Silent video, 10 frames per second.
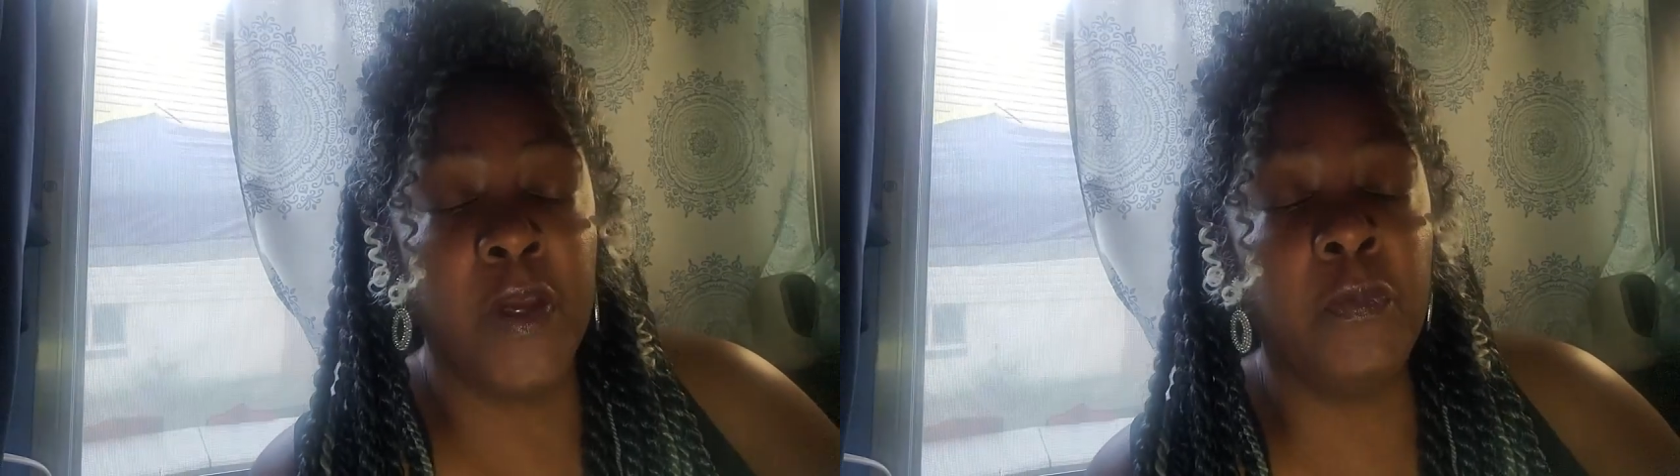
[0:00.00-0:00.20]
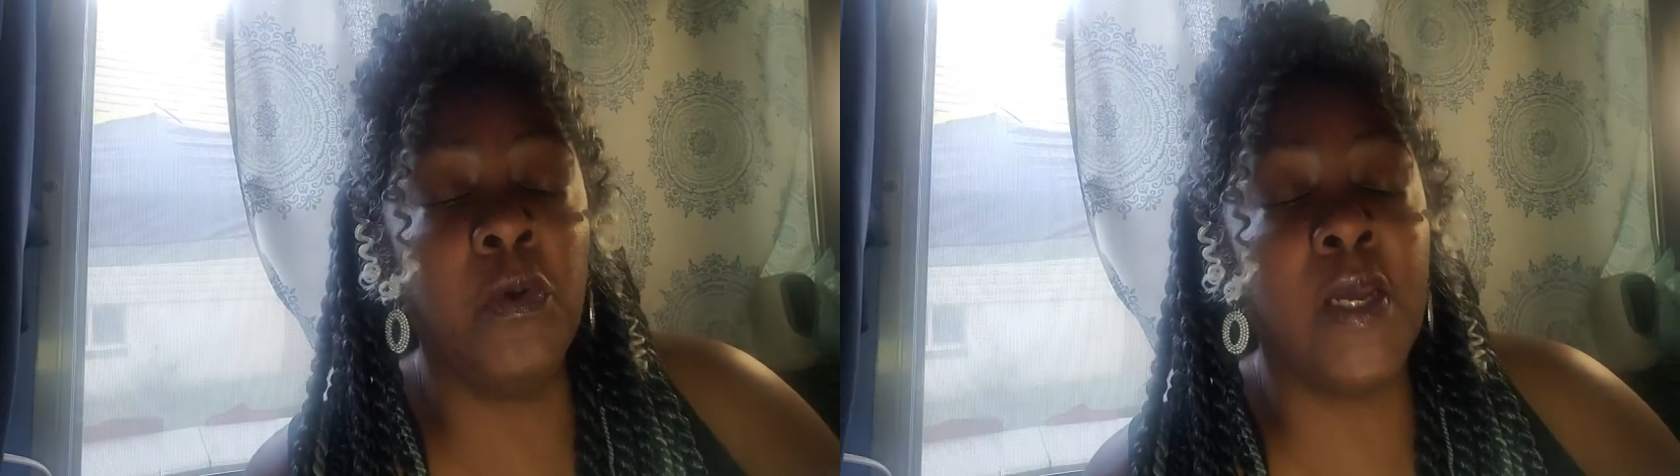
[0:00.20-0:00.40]

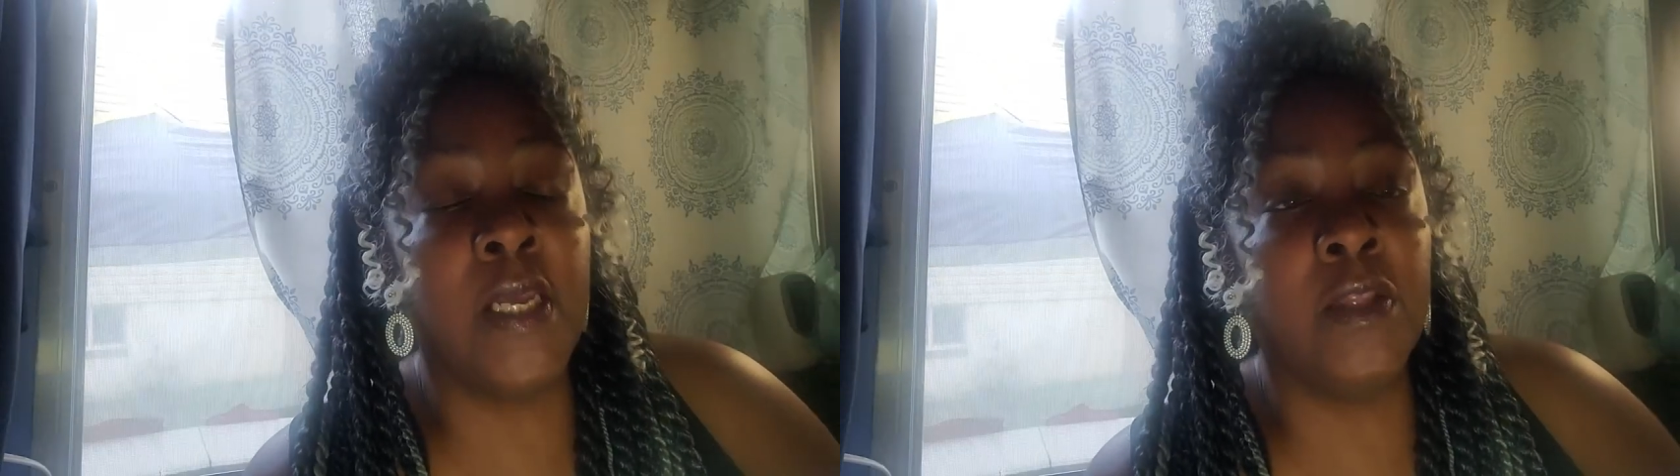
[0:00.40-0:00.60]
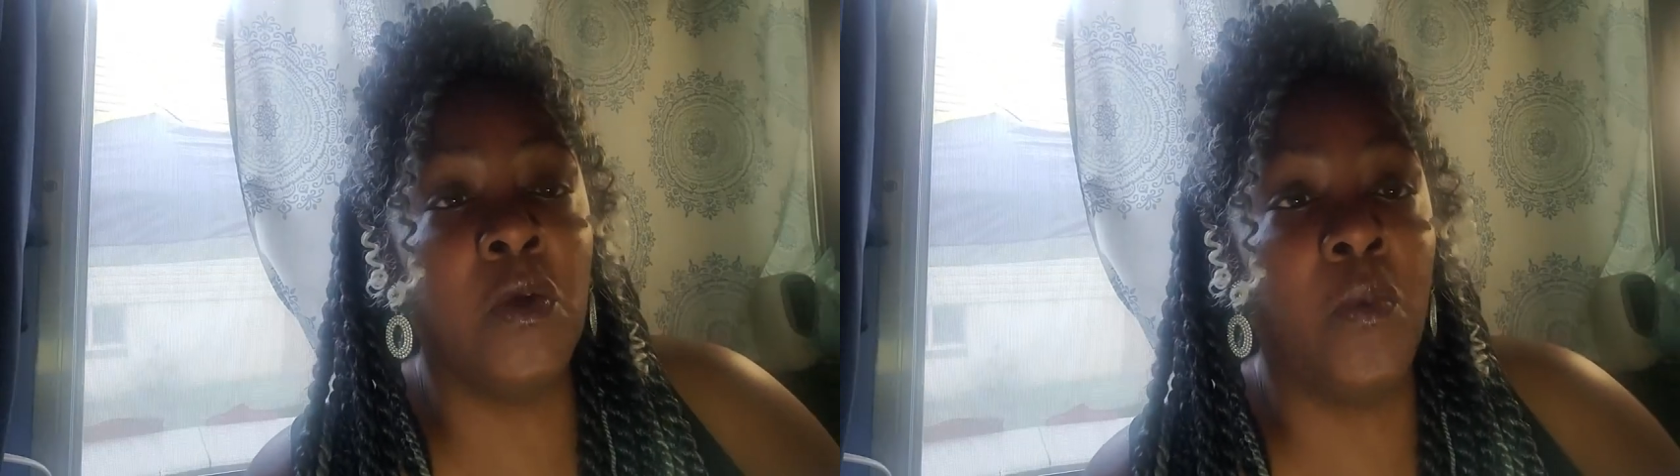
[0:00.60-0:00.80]
people
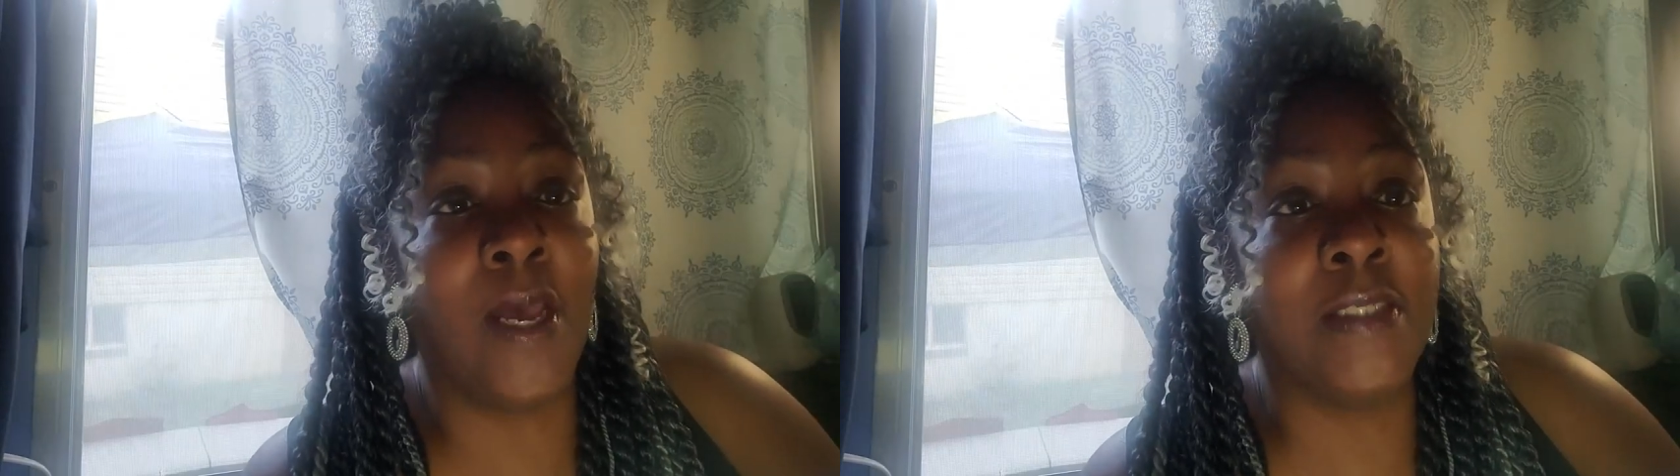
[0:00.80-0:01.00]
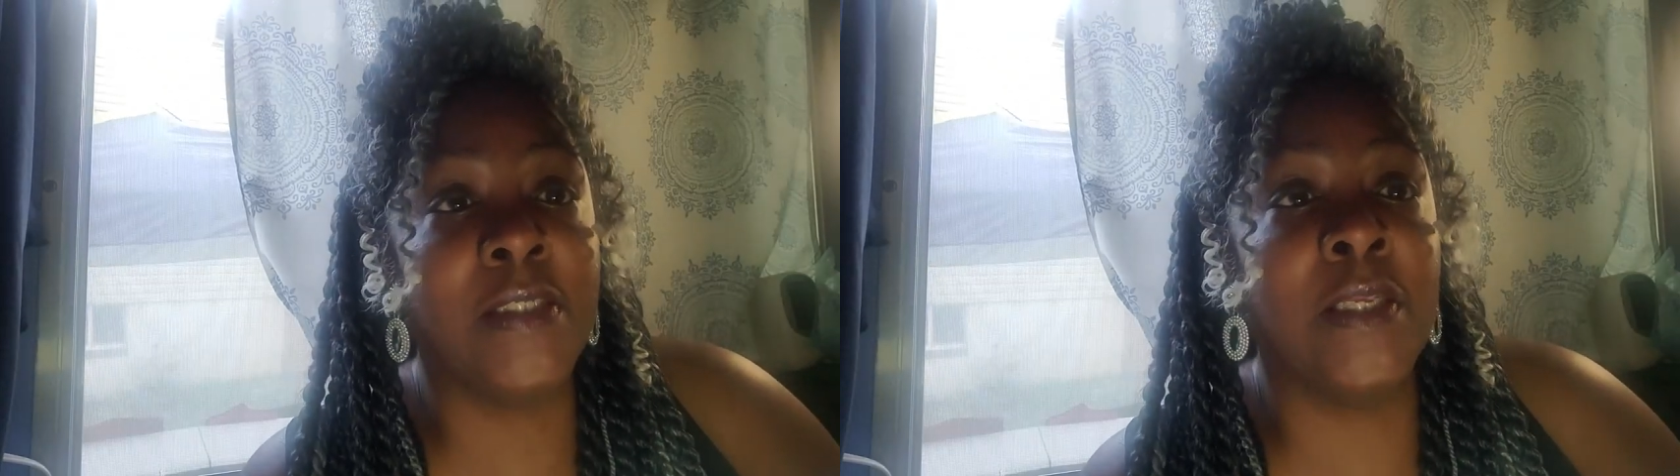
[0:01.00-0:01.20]
in the
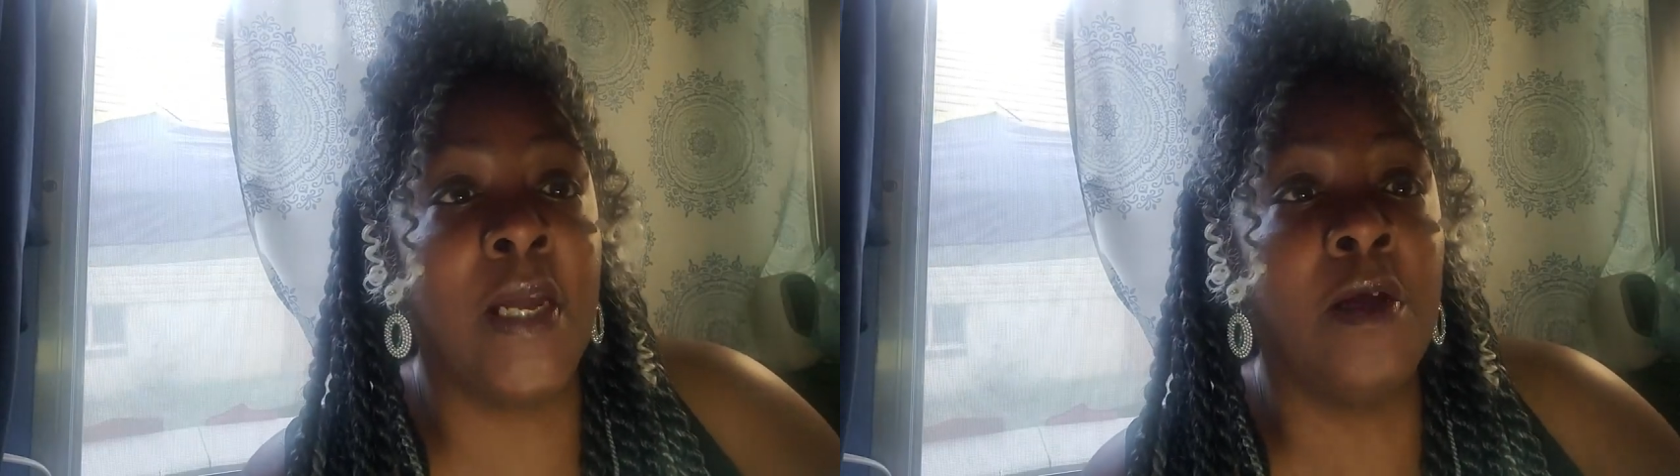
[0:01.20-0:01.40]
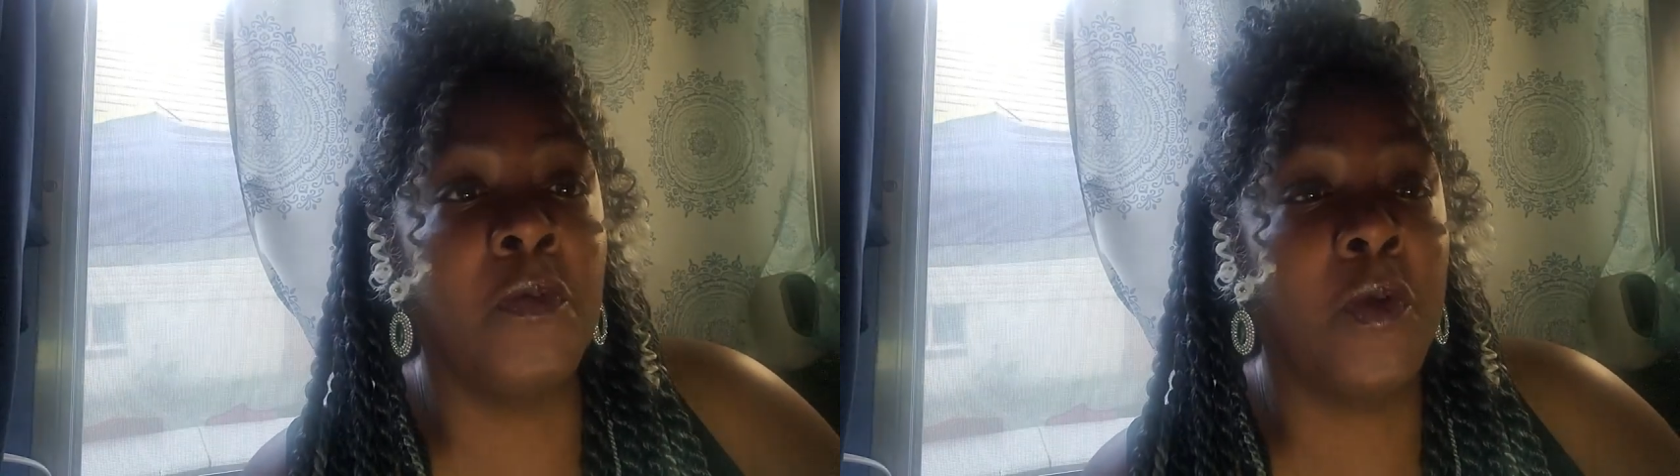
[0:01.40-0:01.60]
West.
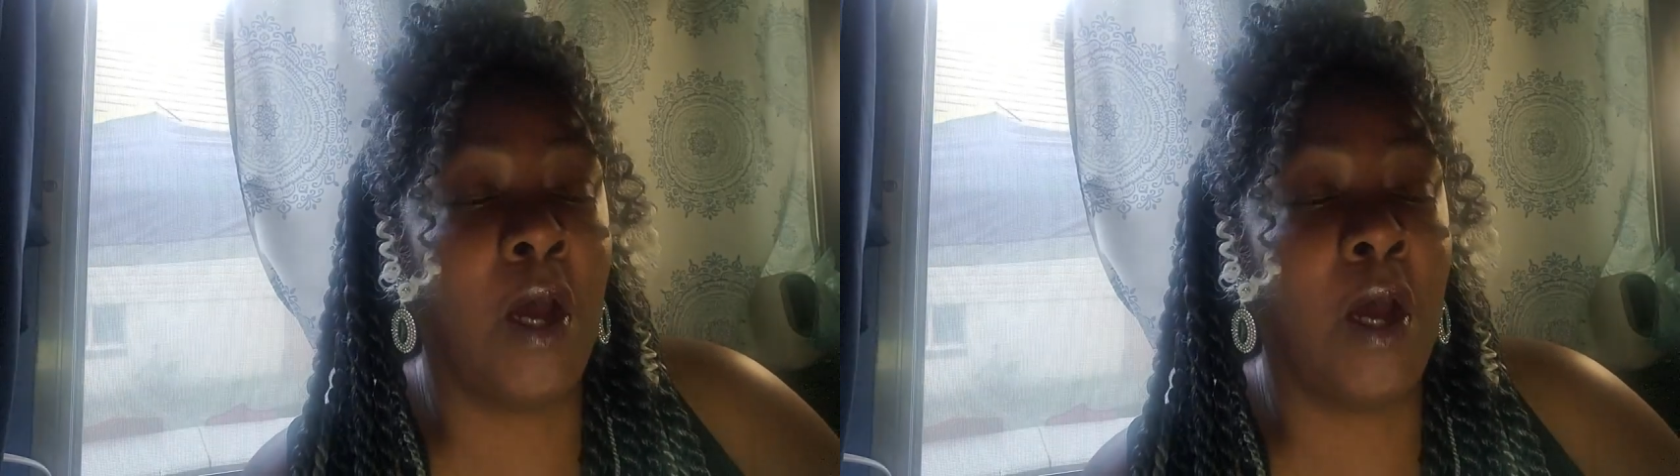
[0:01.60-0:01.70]
Their